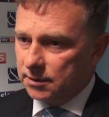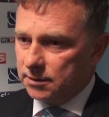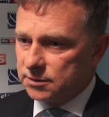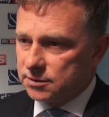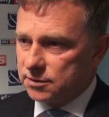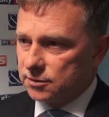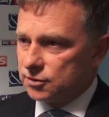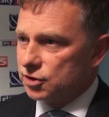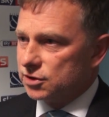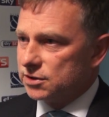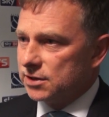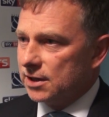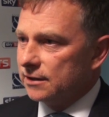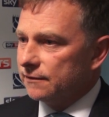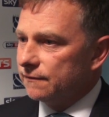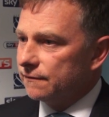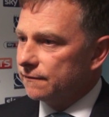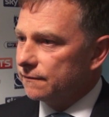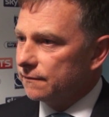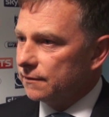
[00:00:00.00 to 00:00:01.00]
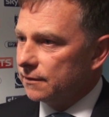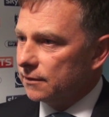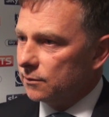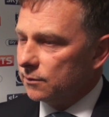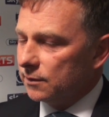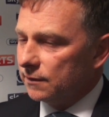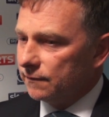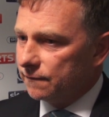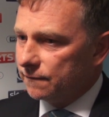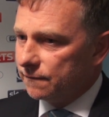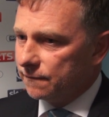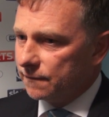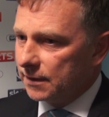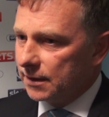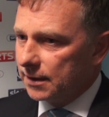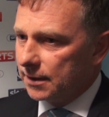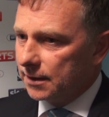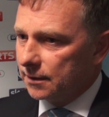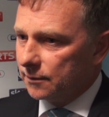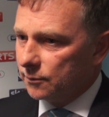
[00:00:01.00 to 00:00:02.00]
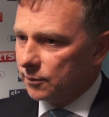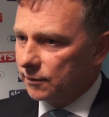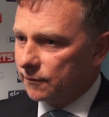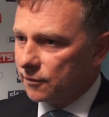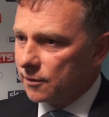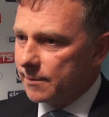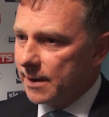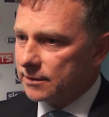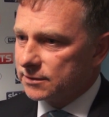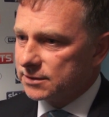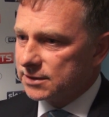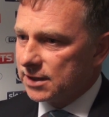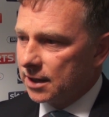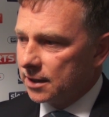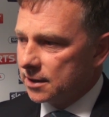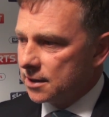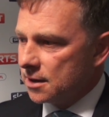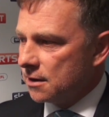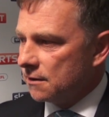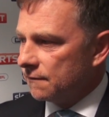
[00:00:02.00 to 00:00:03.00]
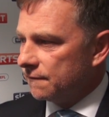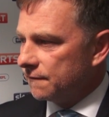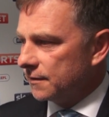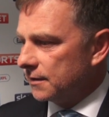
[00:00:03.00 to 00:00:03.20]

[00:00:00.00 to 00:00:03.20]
such is life. You know, we've come out second half.